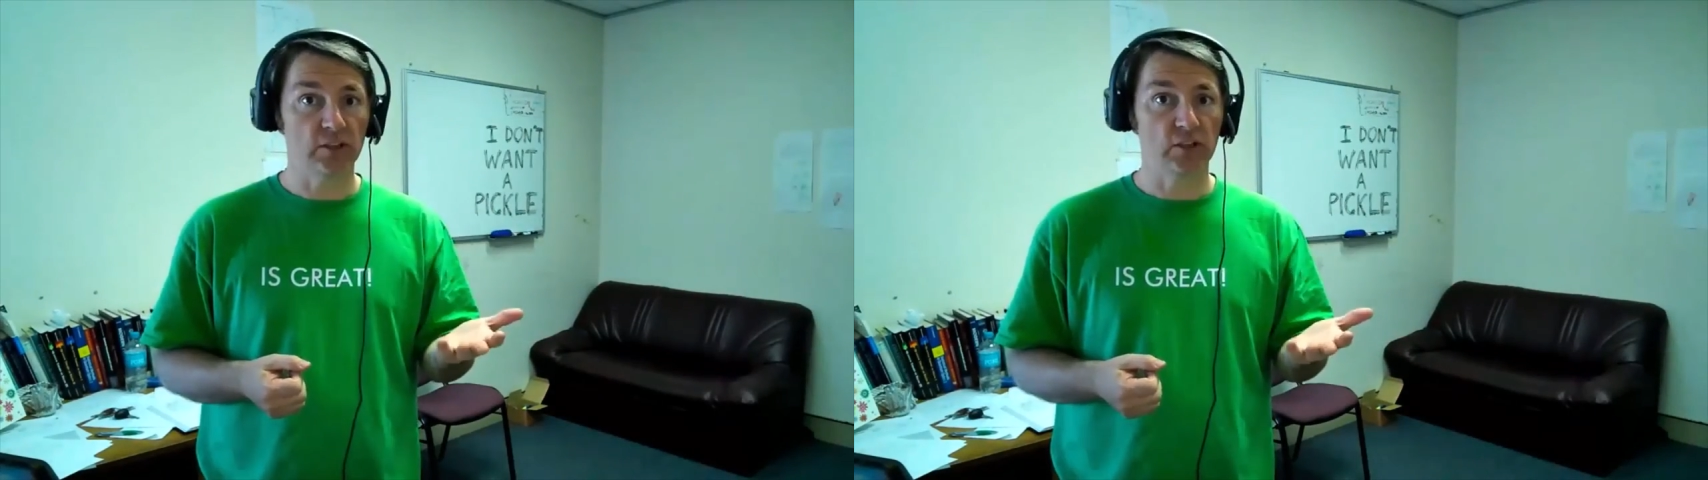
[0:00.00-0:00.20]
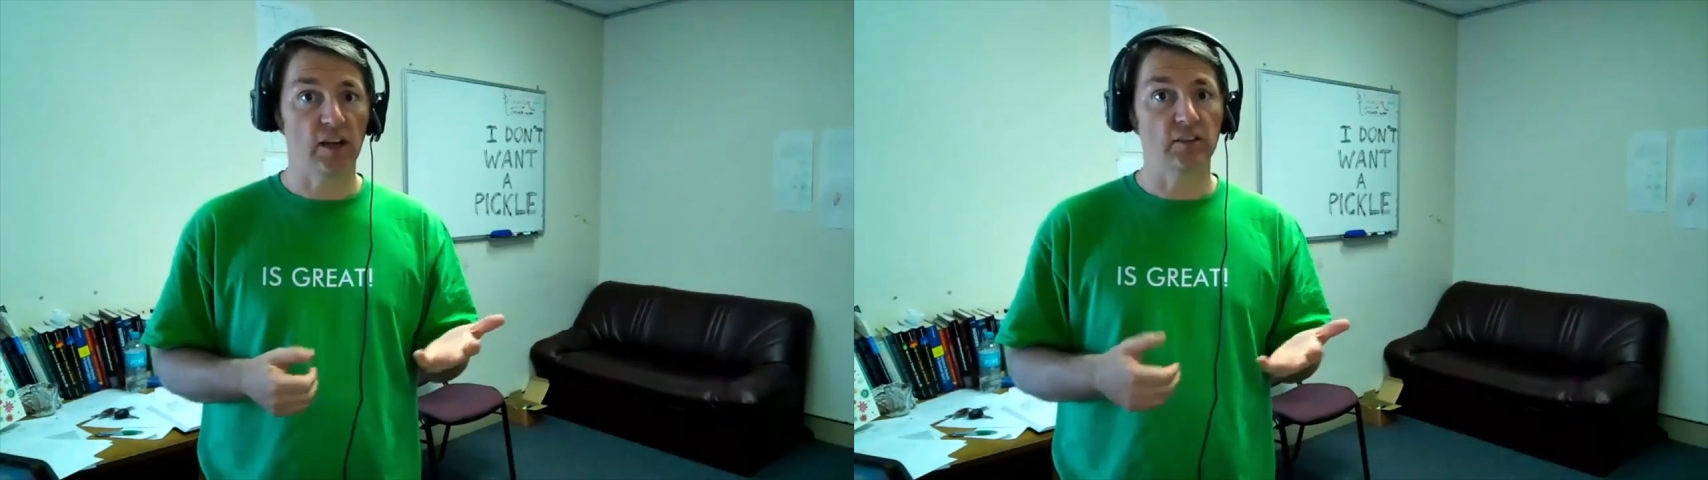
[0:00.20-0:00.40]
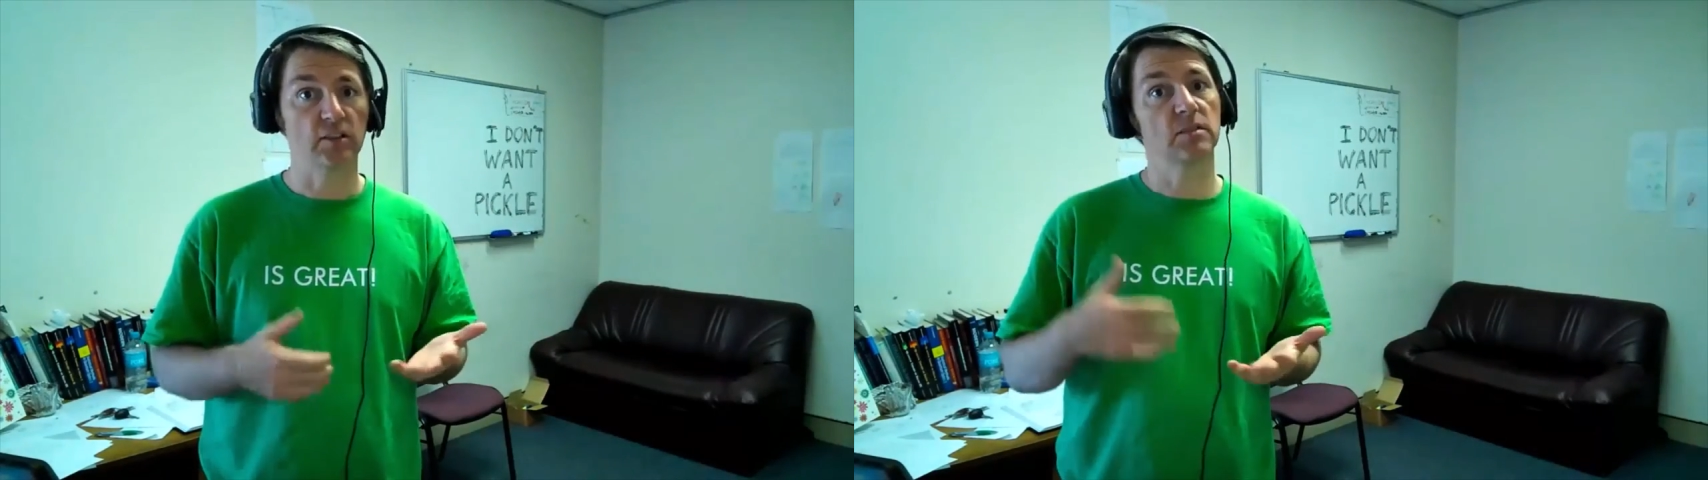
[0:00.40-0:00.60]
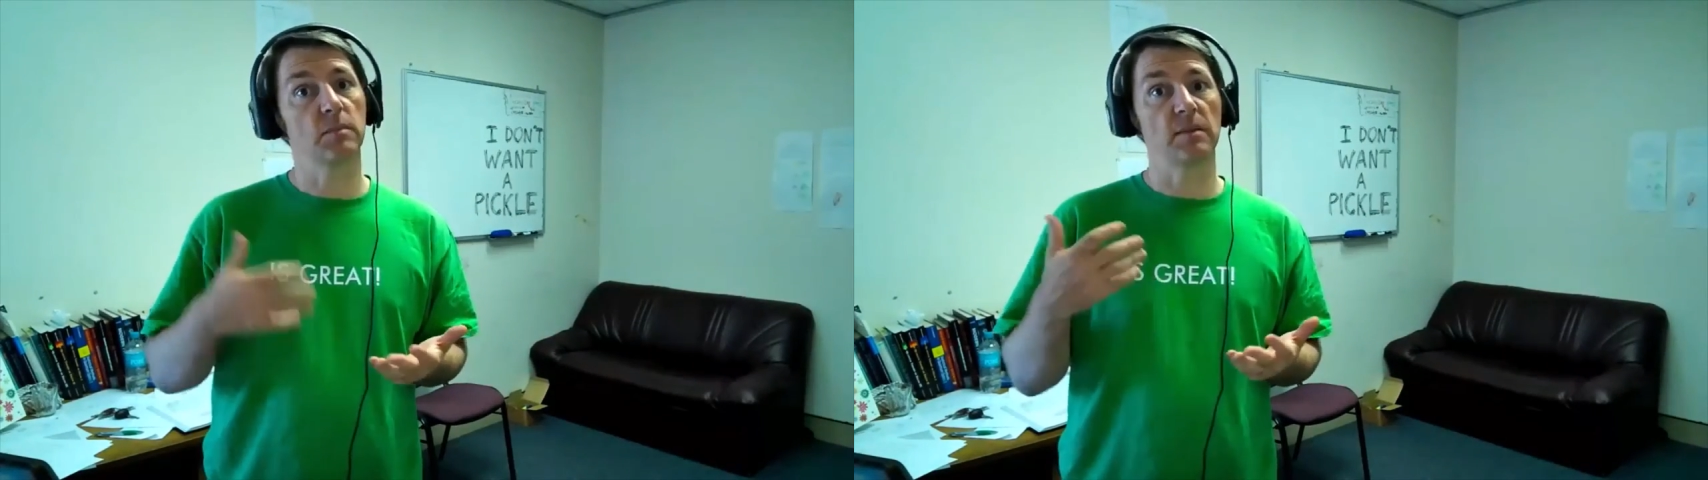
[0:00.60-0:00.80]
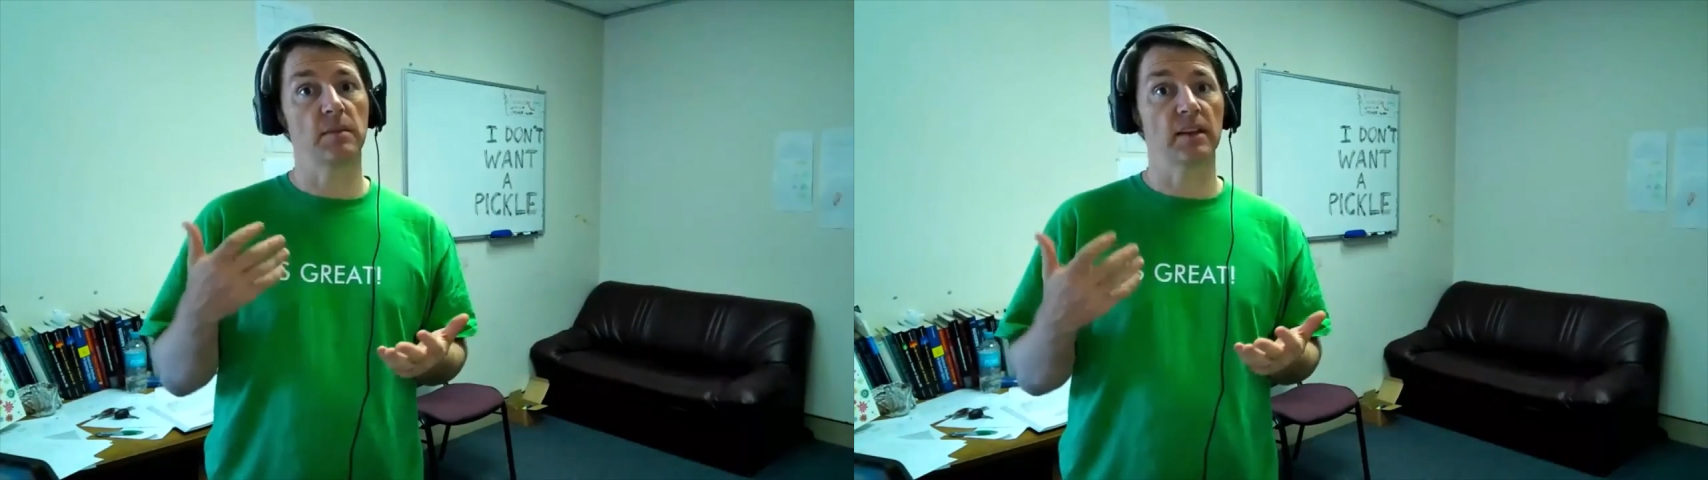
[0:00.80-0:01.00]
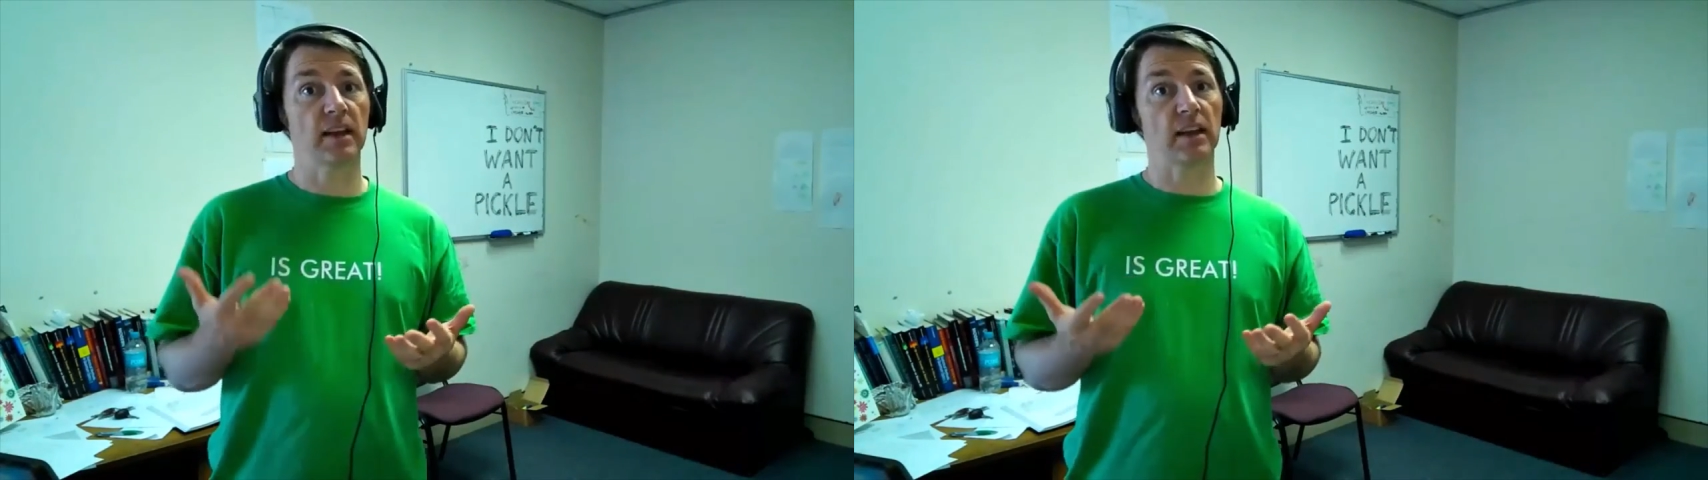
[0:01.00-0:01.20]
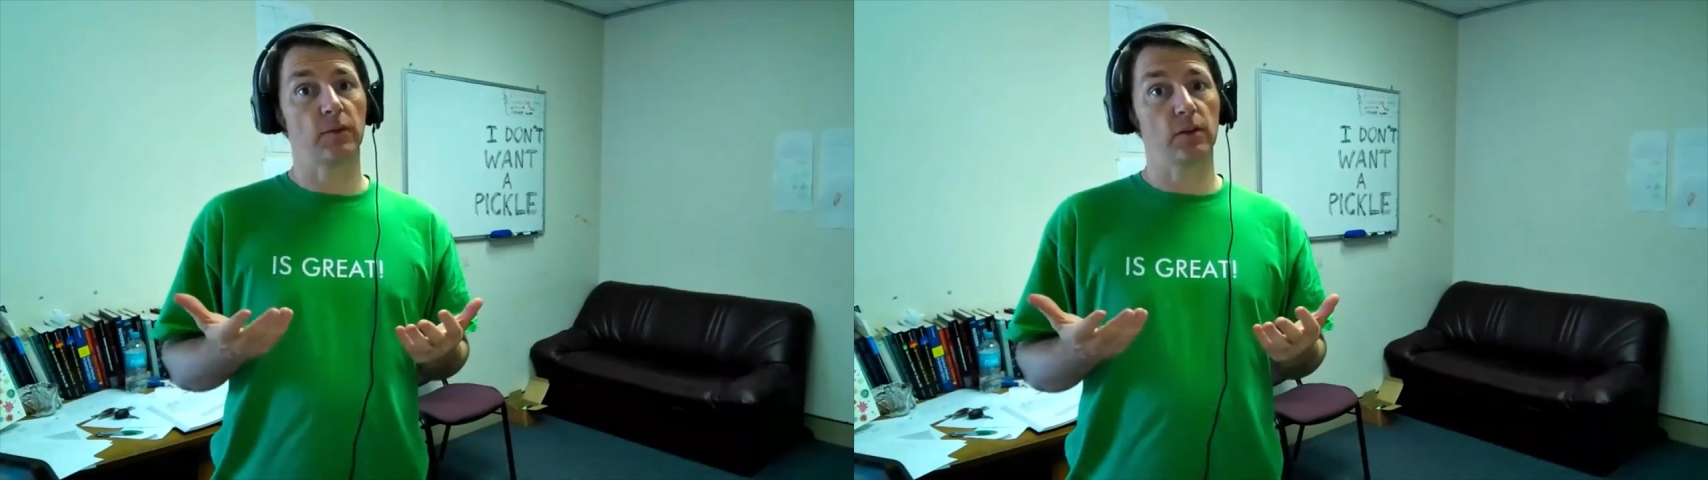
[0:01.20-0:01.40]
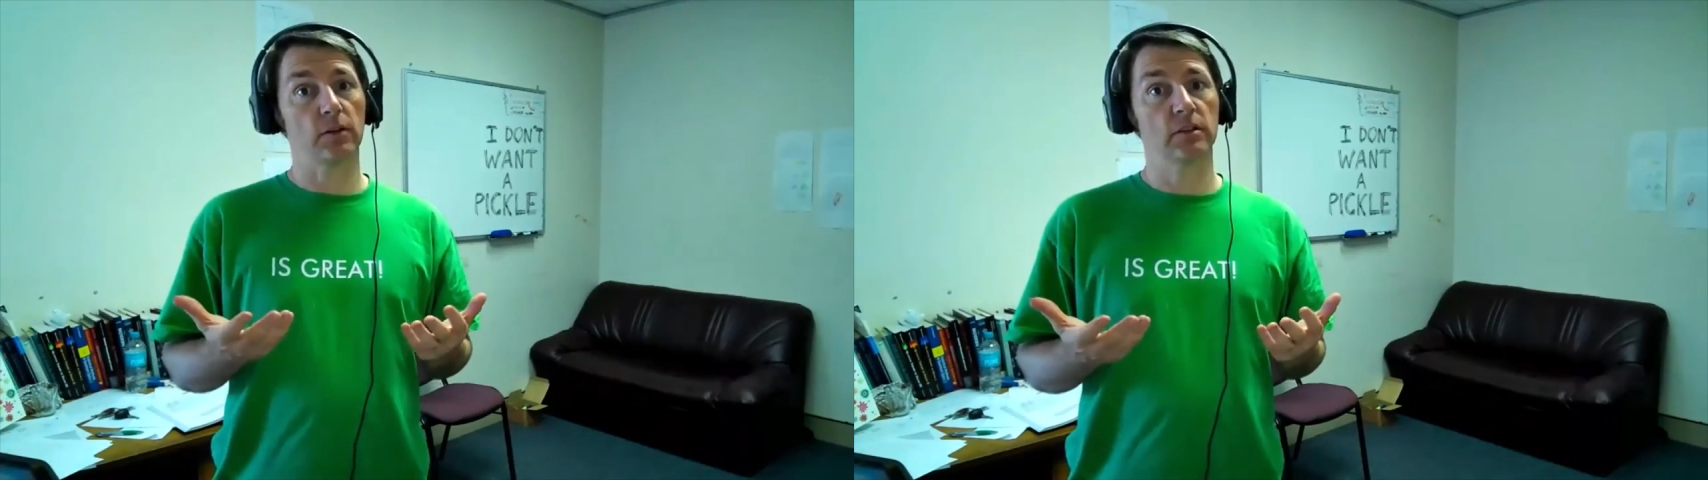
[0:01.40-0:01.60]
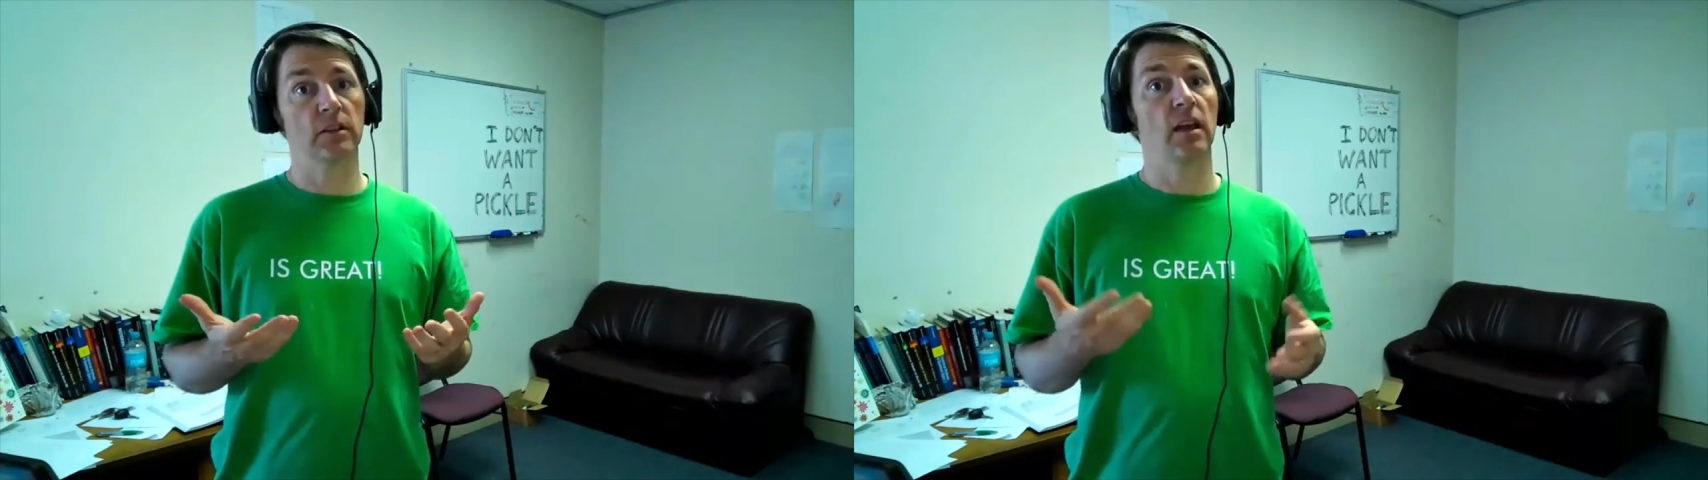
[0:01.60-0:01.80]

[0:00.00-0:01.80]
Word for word: charges made magnetic fields,